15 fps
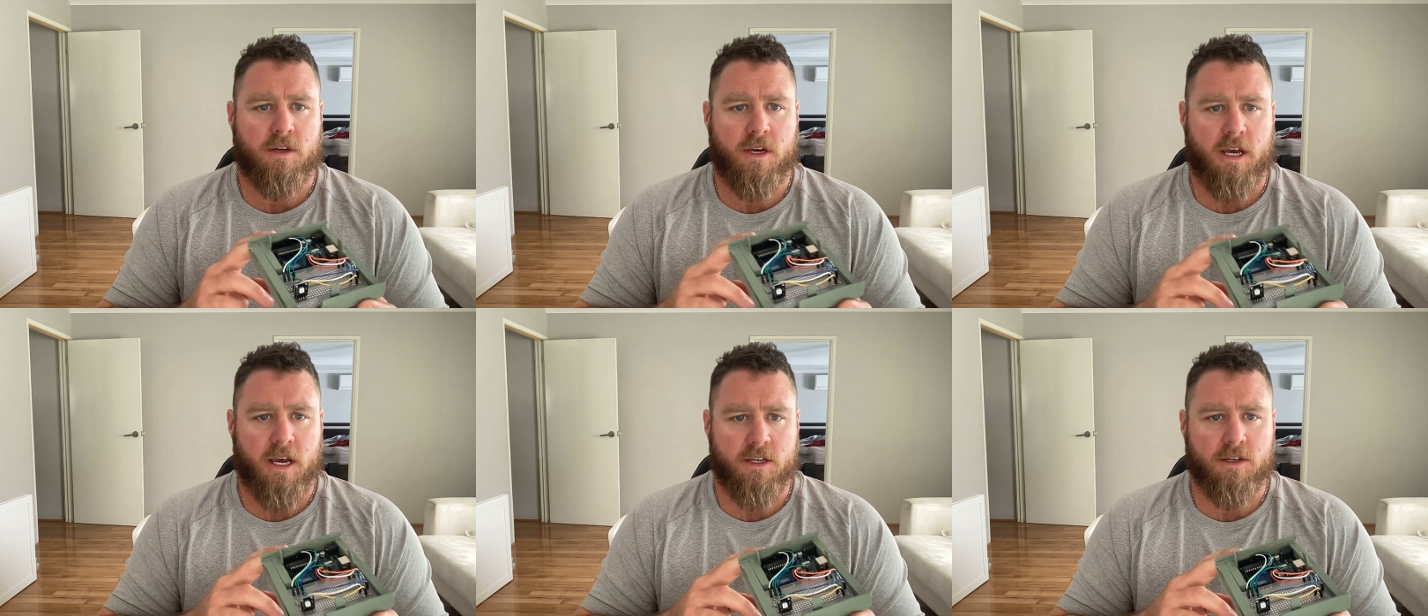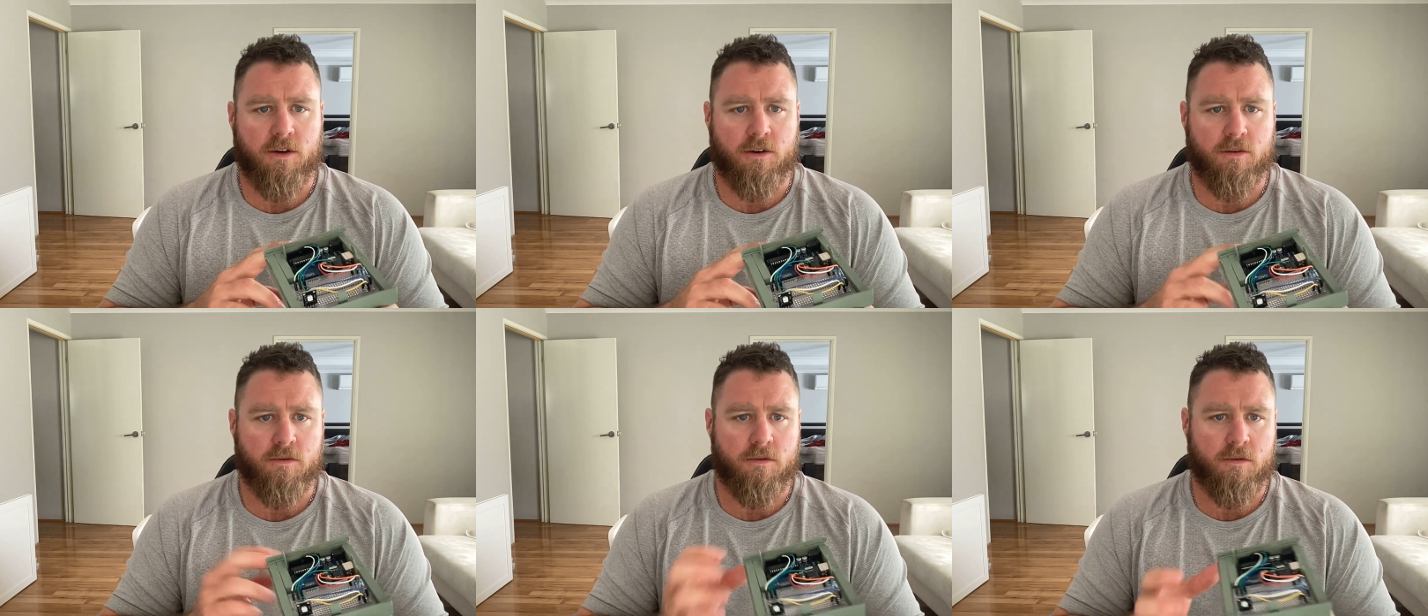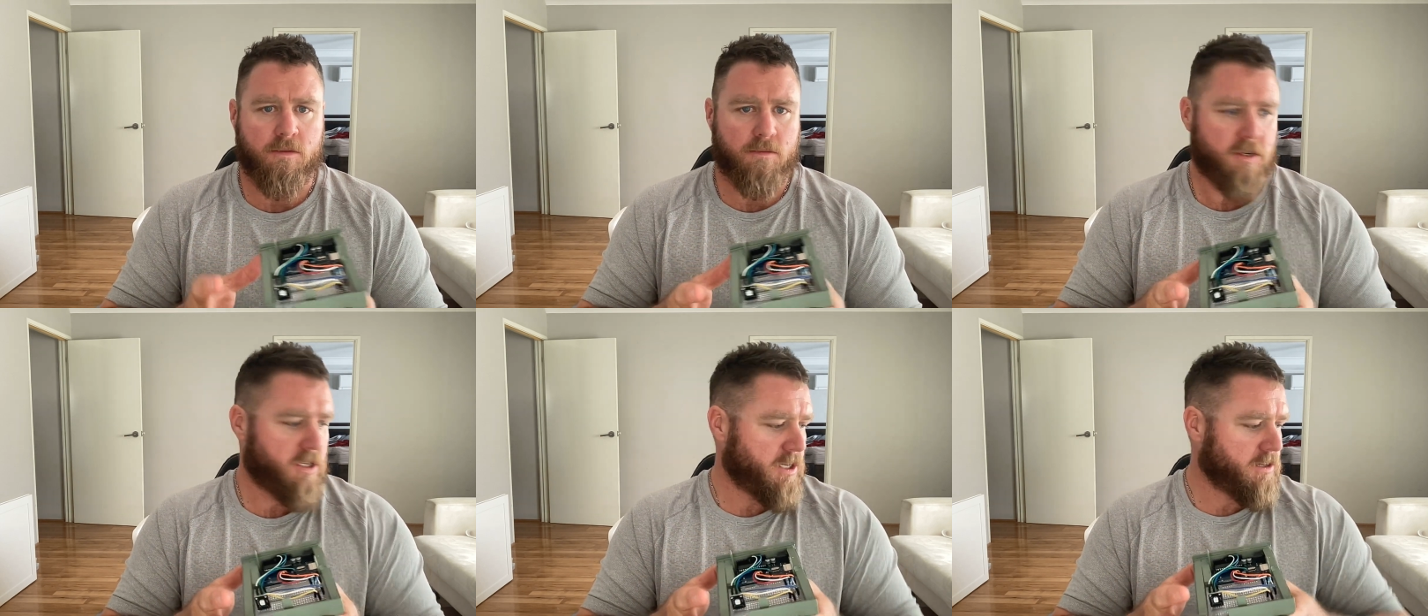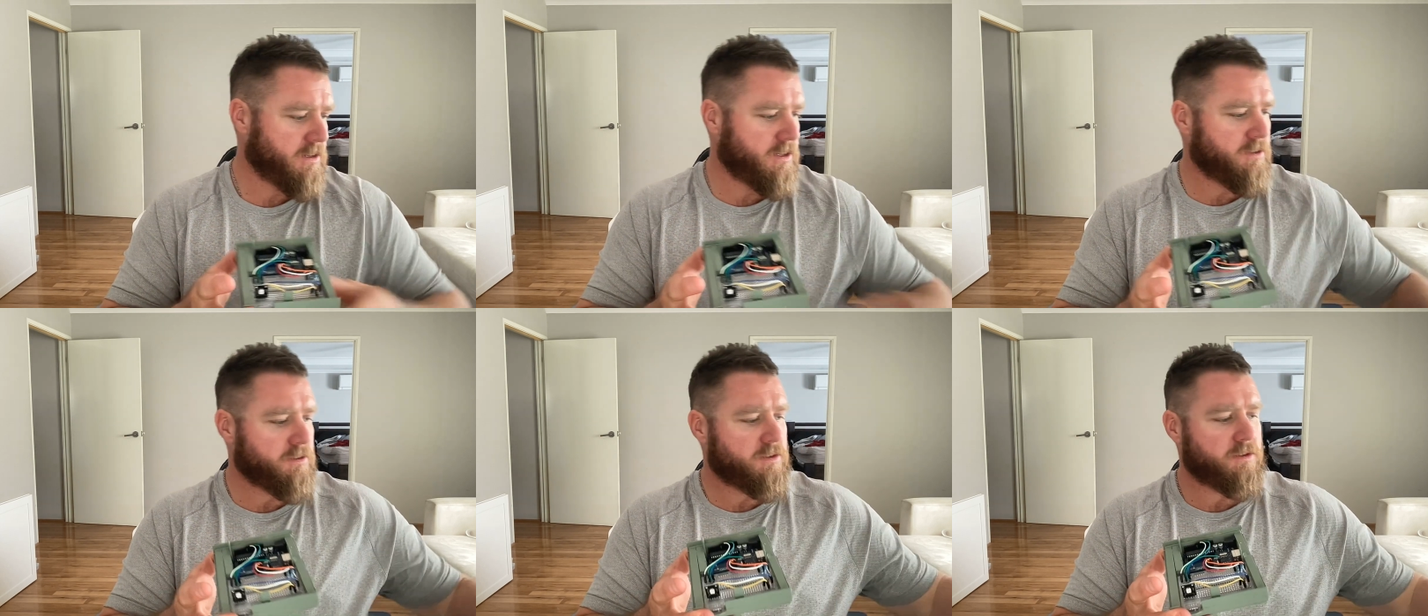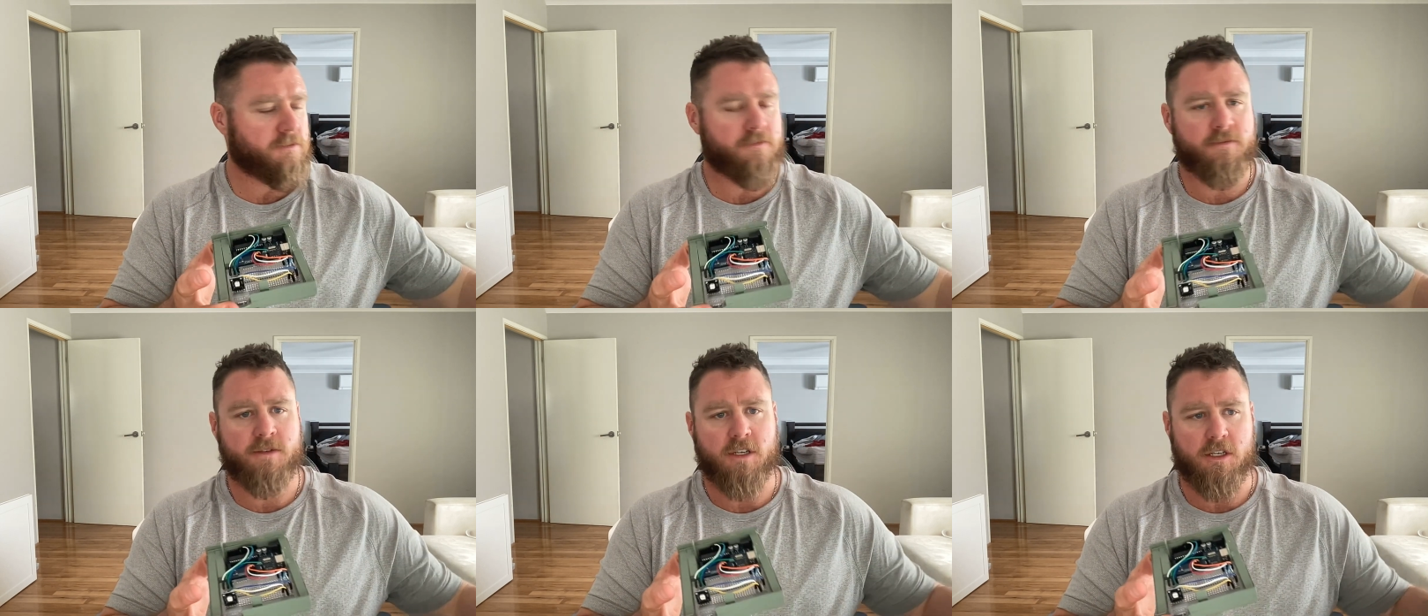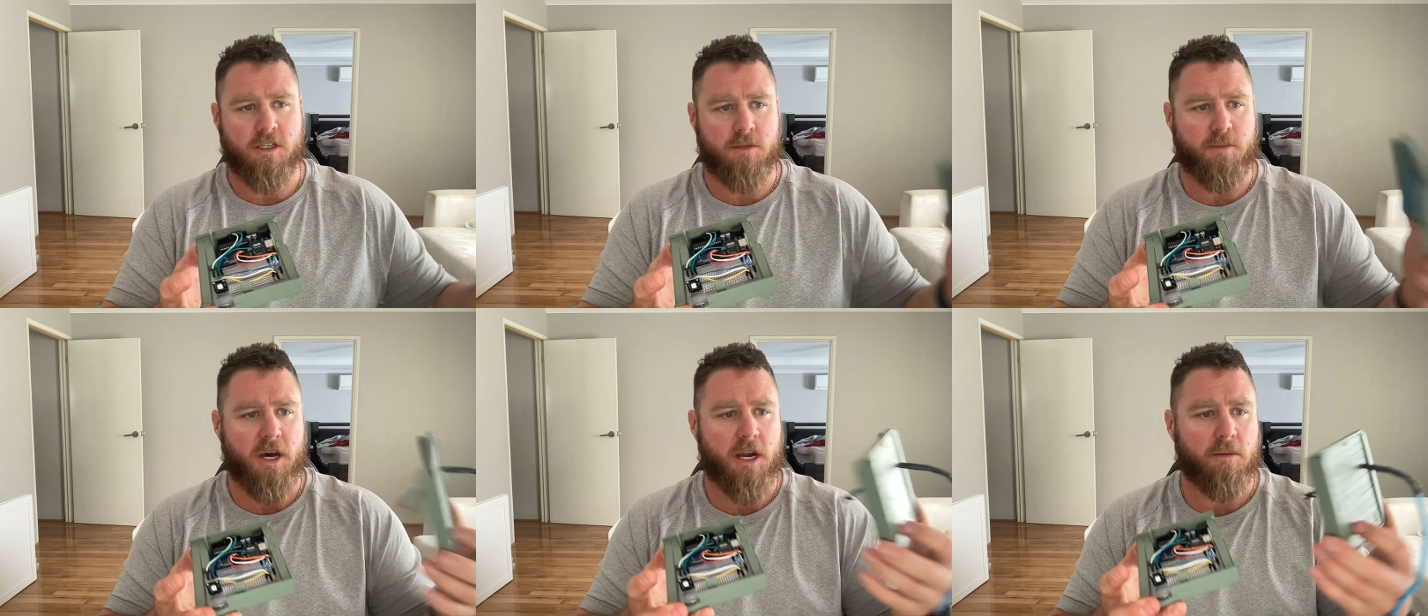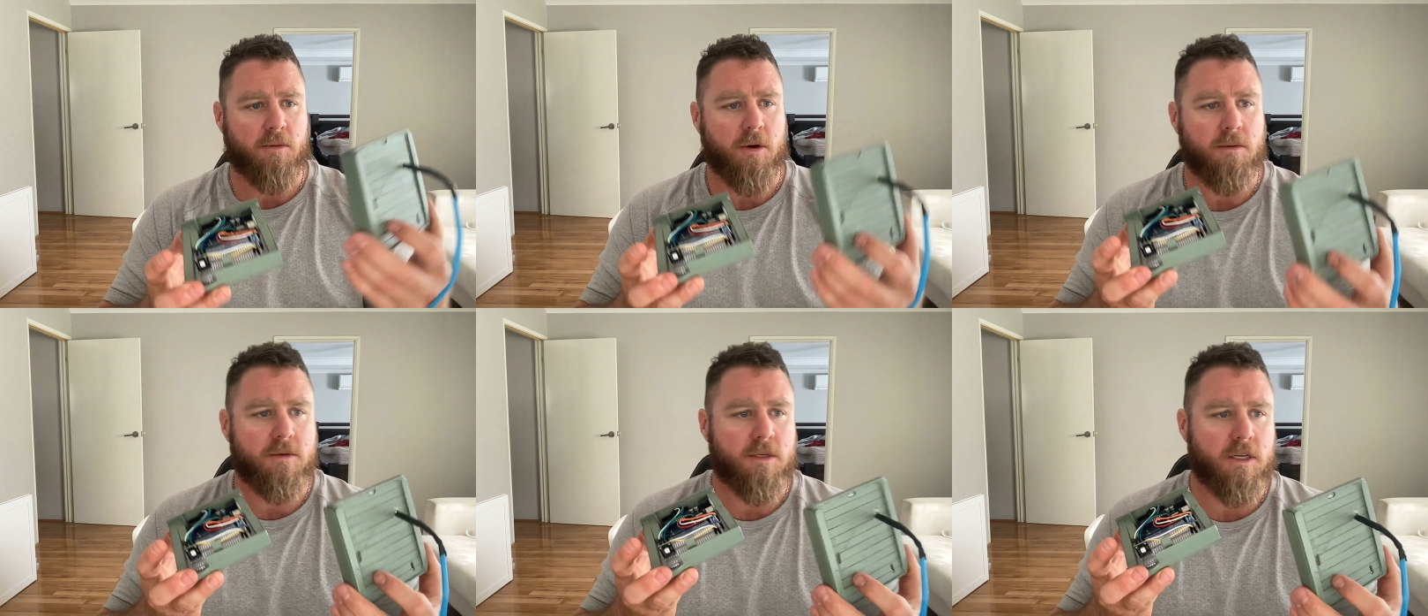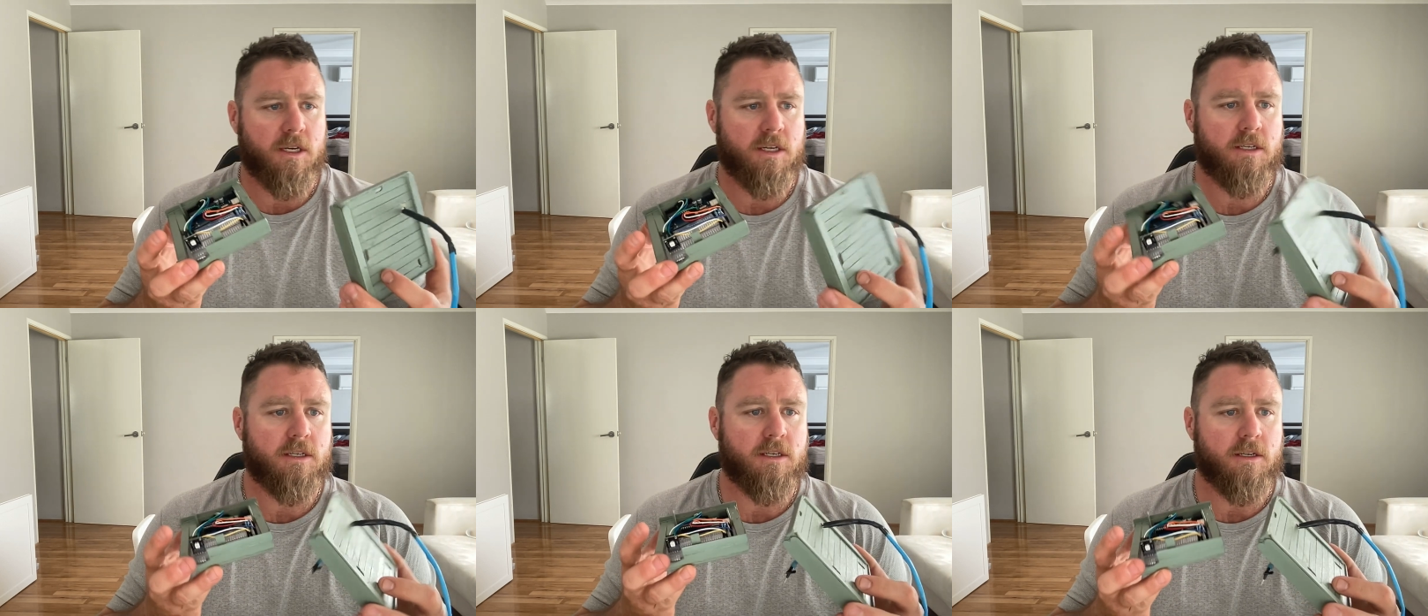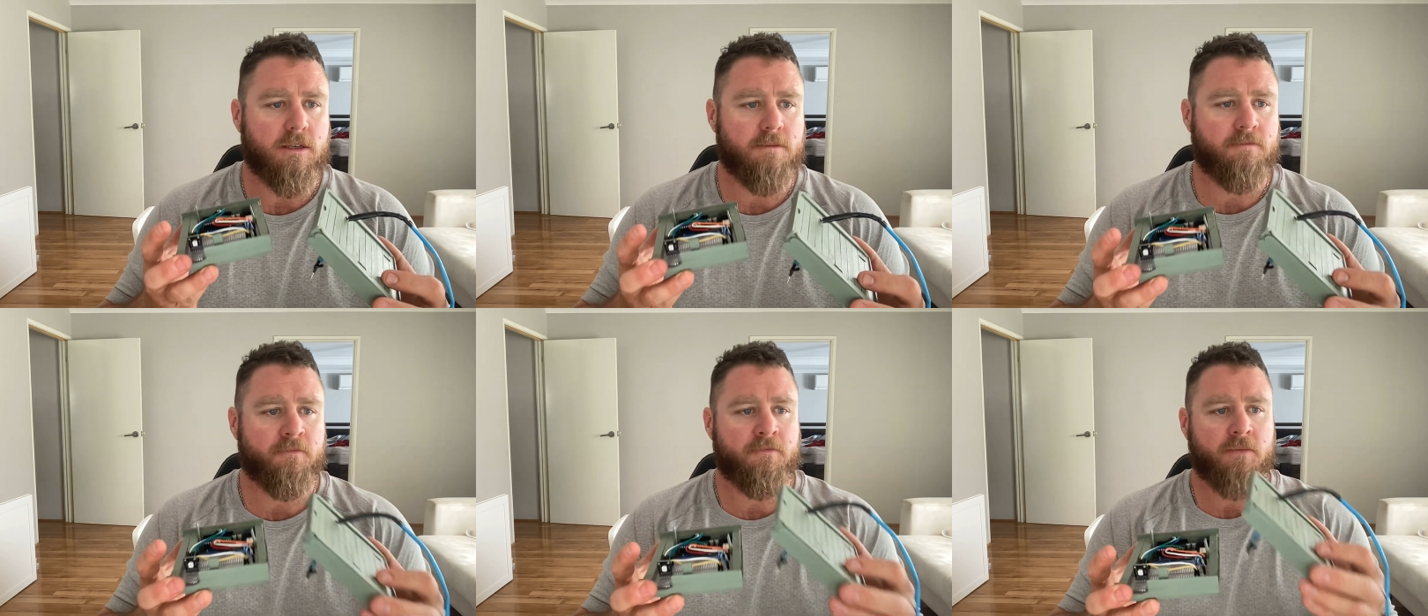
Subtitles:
household materials such as paddle pop sticks and